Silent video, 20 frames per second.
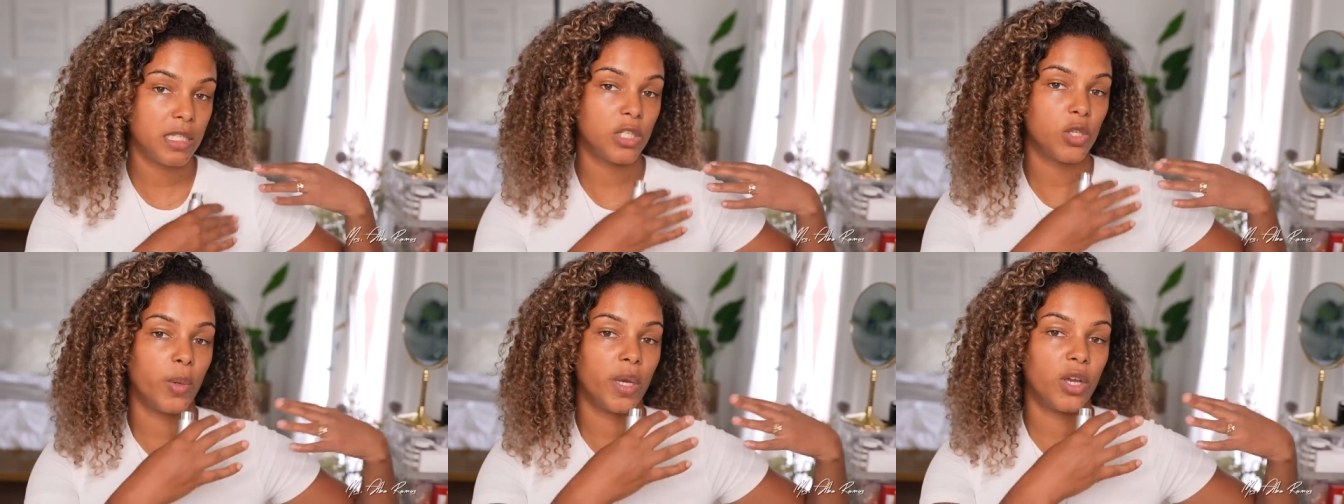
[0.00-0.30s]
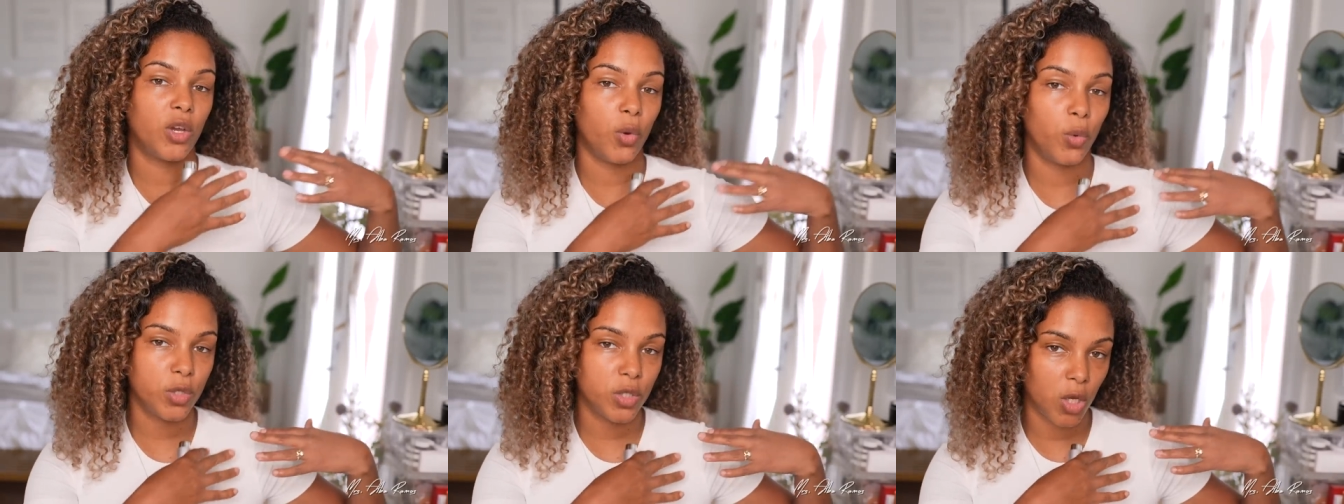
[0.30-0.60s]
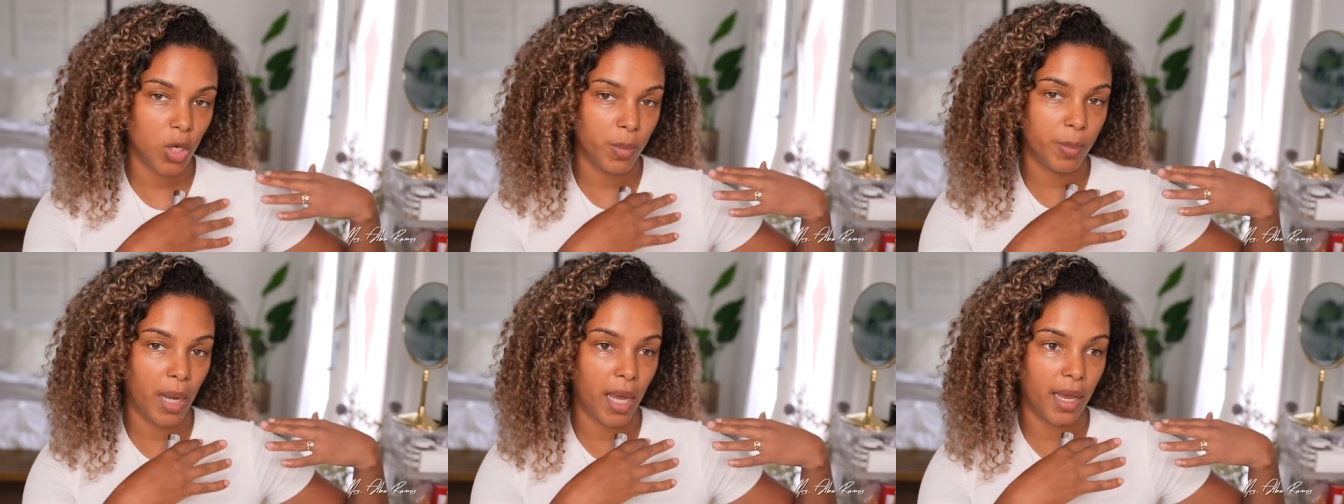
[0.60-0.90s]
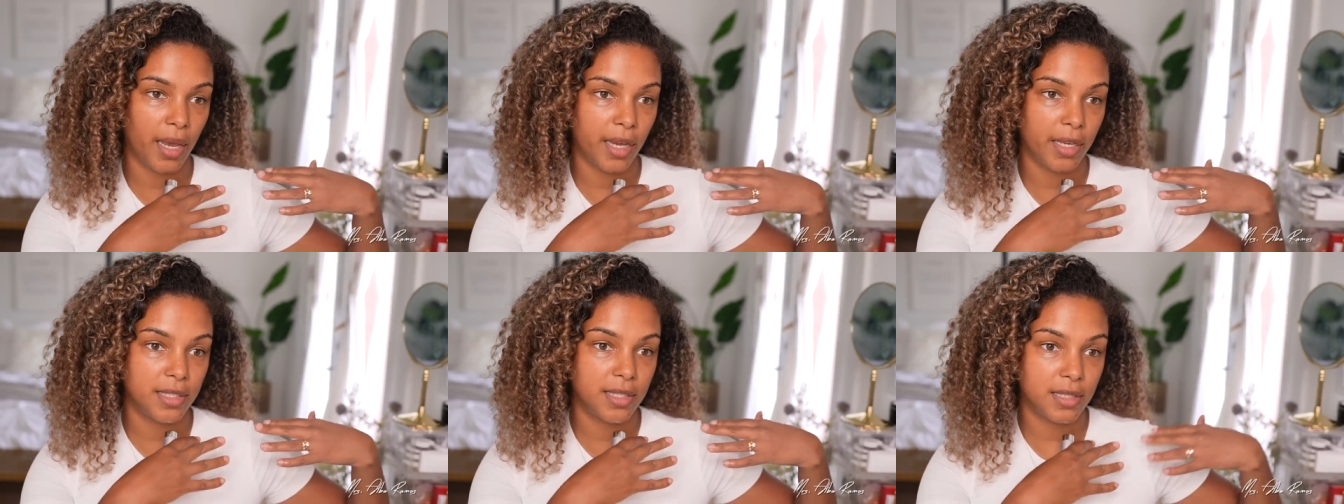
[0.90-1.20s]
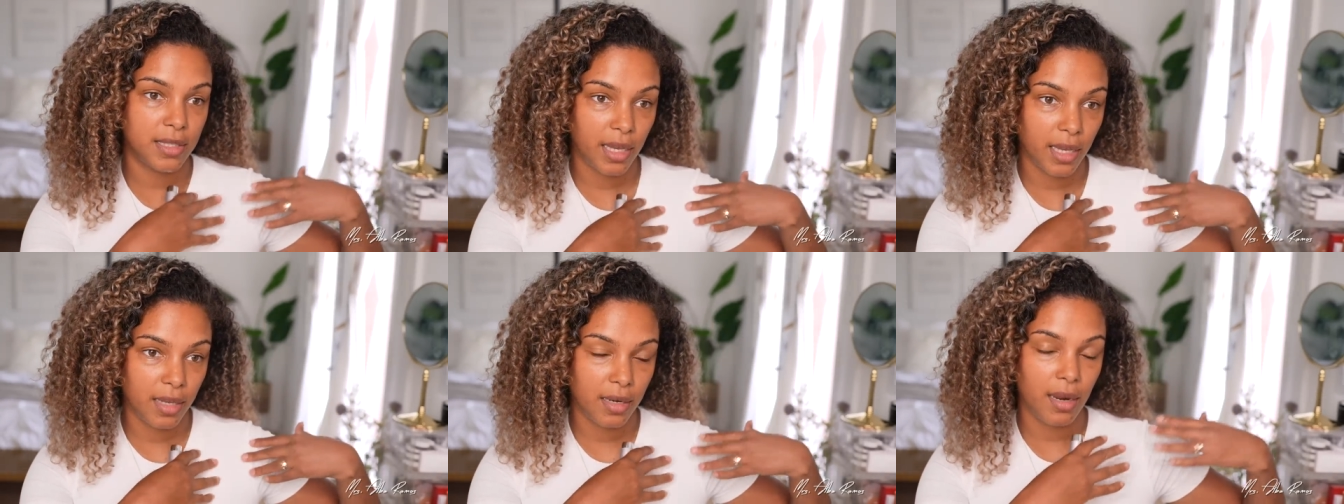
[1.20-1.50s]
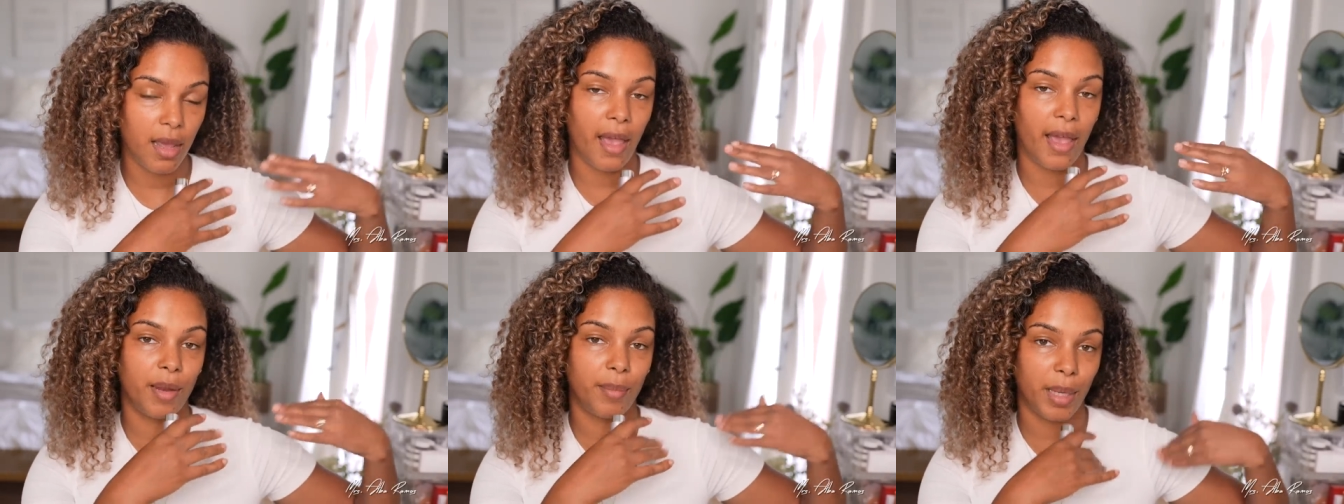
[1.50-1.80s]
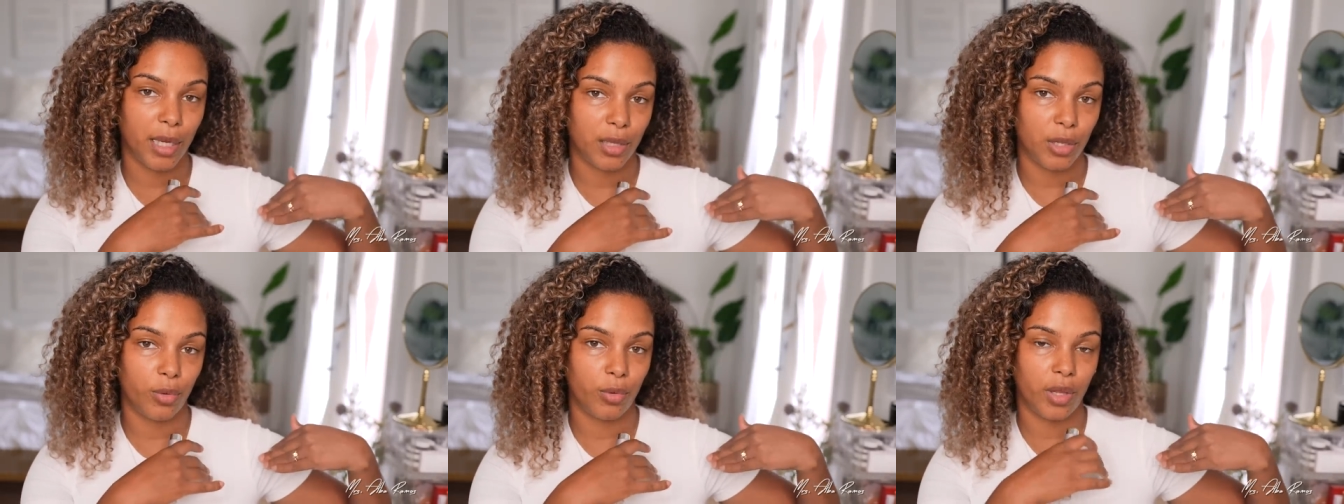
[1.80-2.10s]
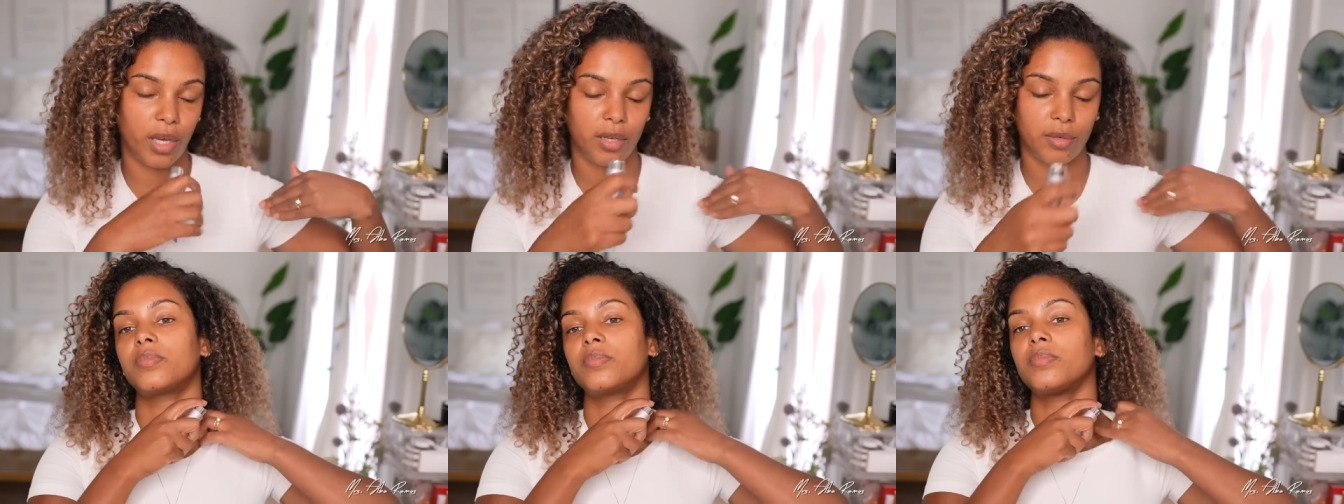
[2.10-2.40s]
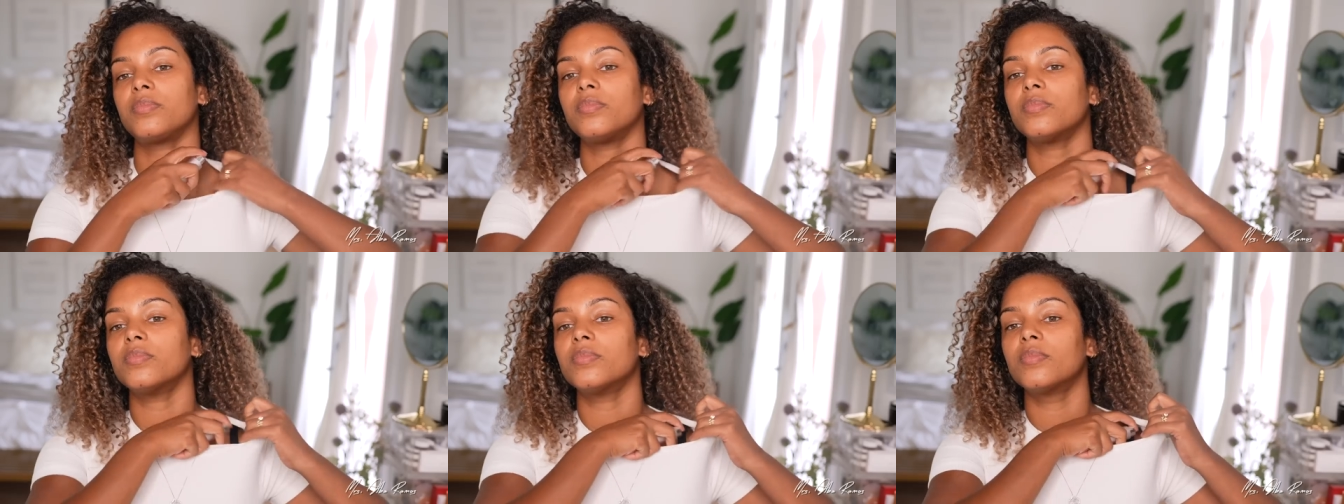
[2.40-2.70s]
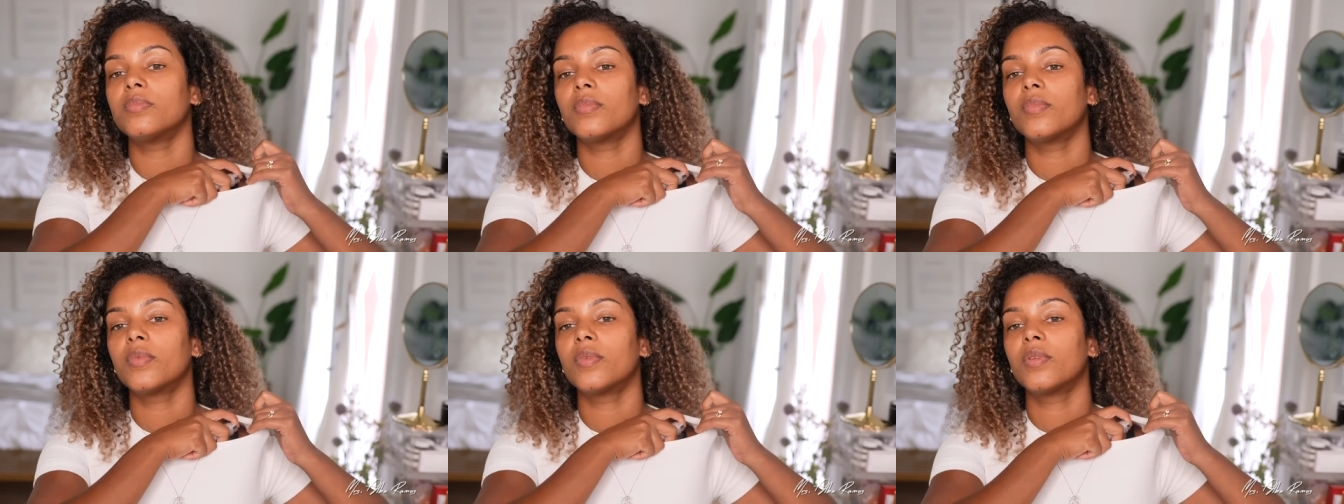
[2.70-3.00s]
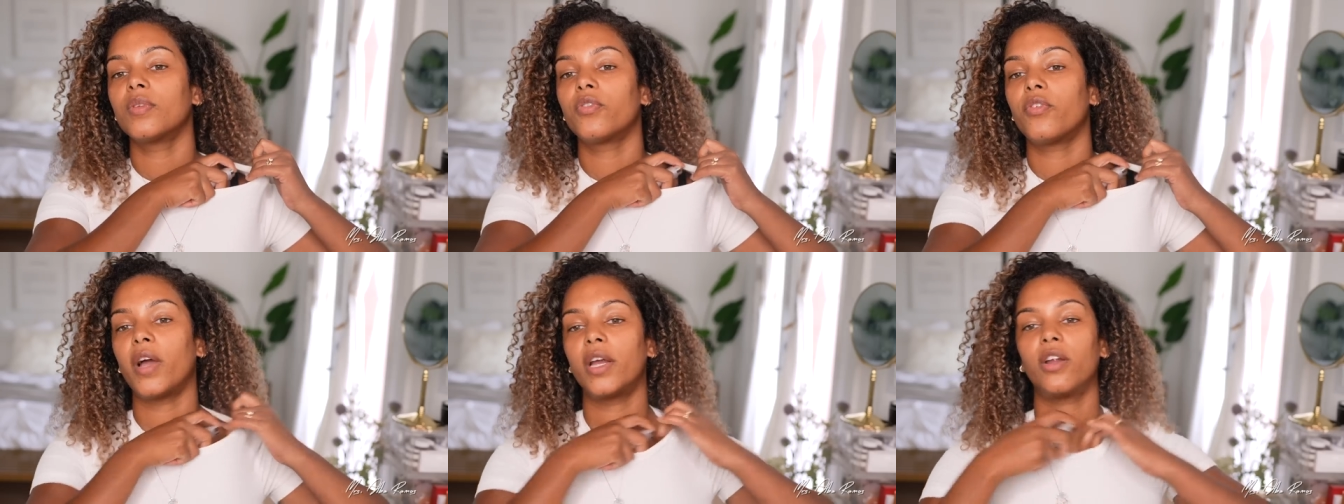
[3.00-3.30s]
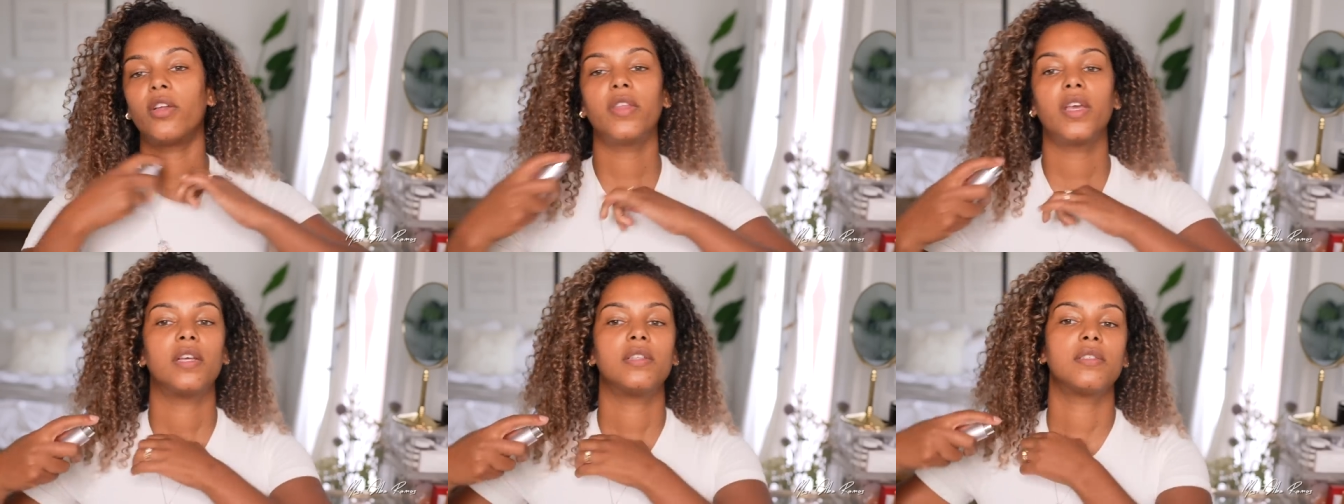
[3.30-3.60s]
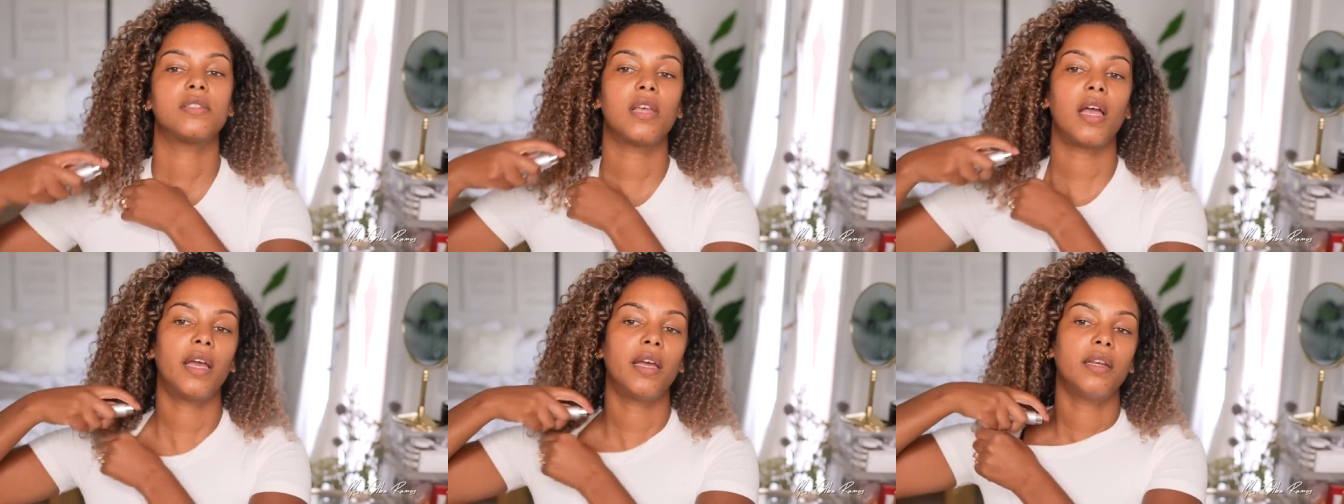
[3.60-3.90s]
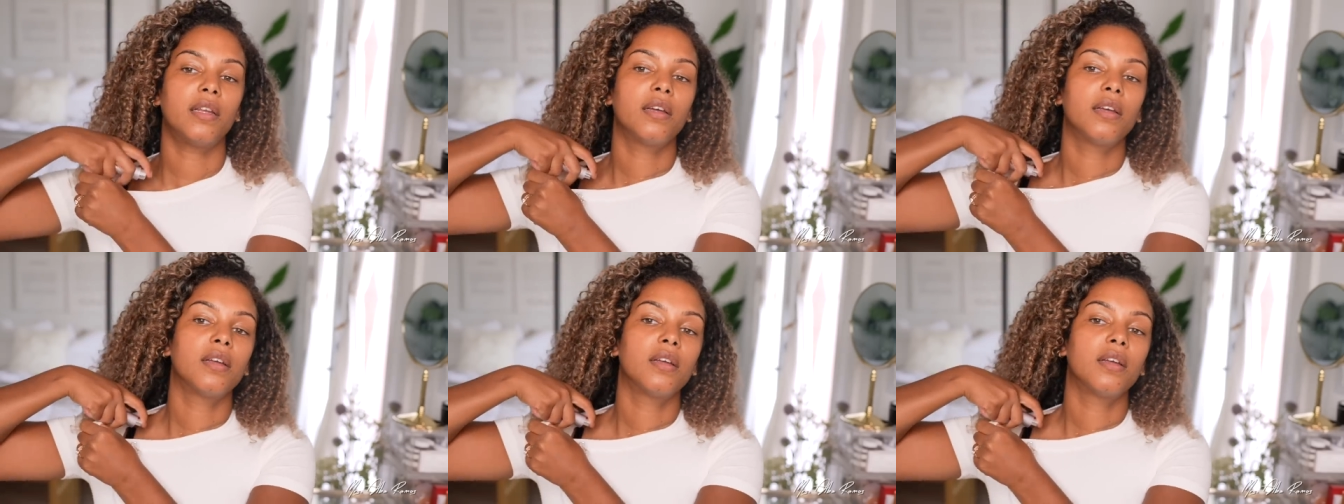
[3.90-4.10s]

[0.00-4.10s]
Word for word: so it goes on my skin and my clothing, right on the inside.